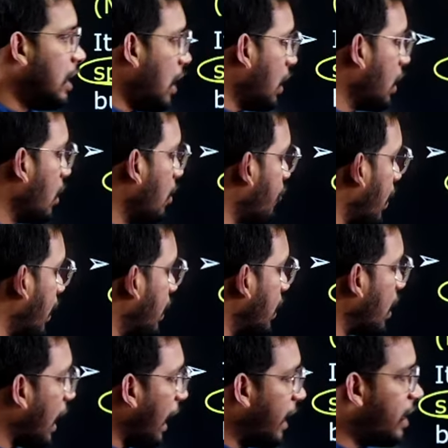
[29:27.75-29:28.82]
and
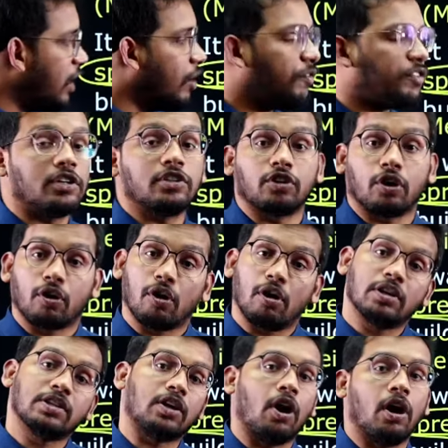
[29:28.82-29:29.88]
frontier IT officials
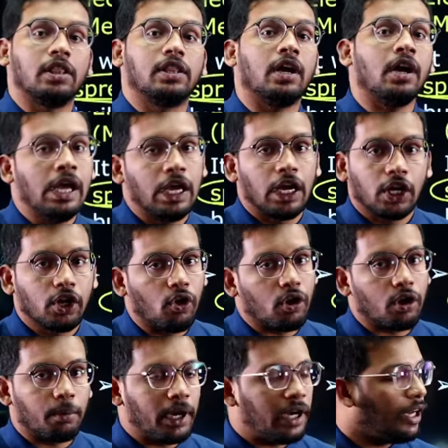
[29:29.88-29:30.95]
across all the
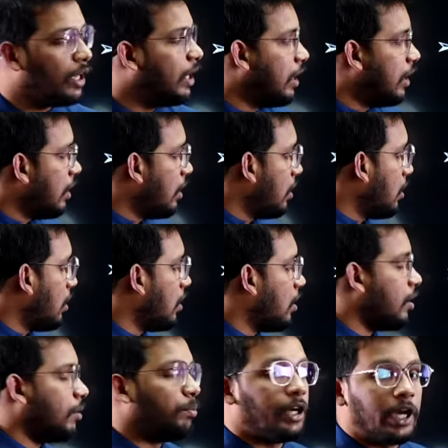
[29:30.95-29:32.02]
government
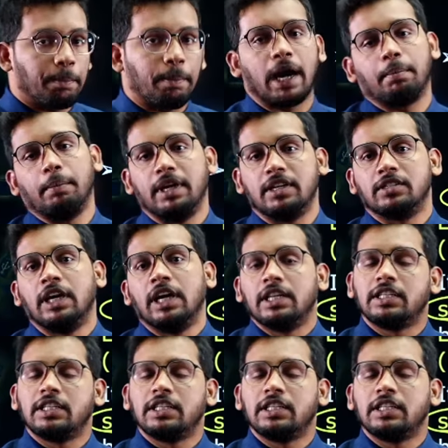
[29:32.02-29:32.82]
departments.